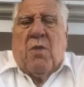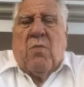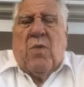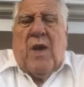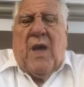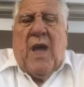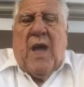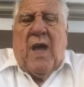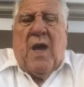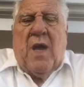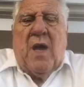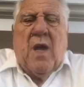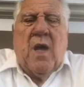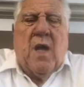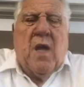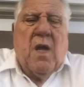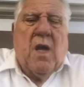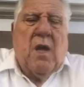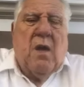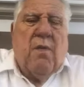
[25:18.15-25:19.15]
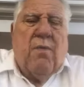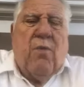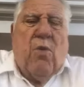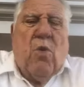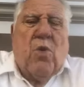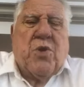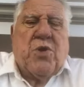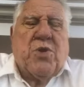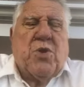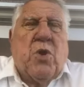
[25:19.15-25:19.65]
We had
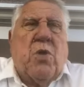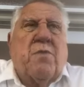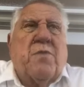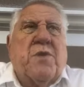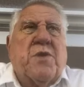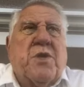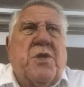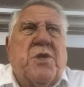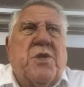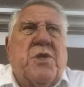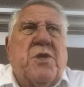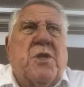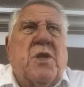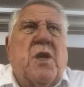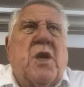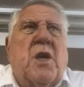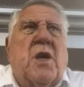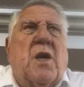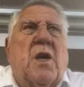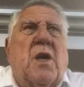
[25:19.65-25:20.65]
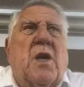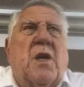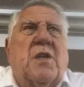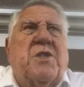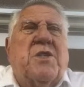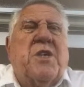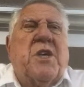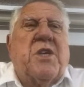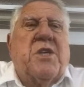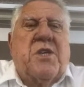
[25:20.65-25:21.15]
four services
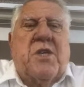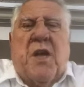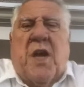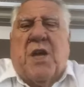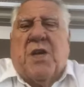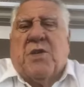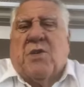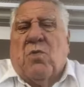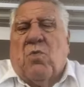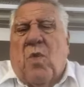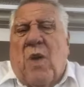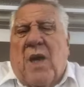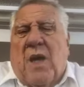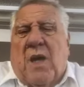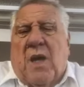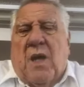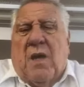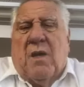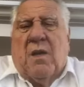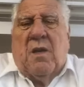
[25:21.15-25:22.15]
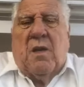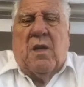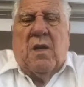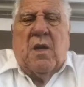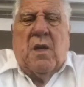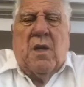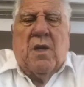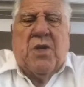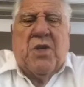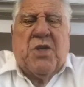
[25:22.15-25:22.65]
6 days a week and
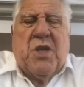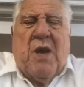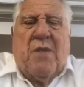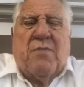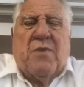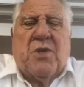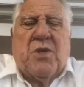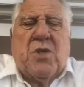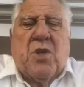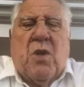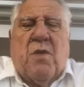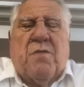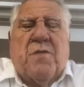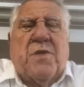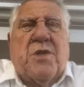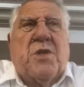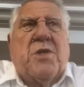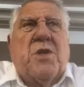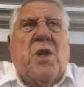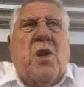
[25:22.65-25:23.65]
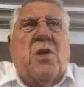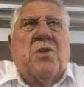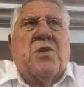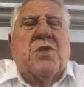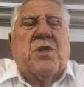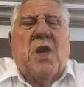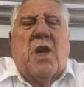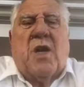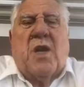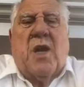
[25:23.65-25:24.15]
seven services on
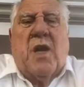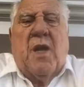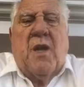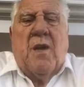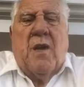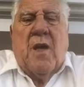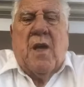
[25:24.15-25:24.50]
Sunday.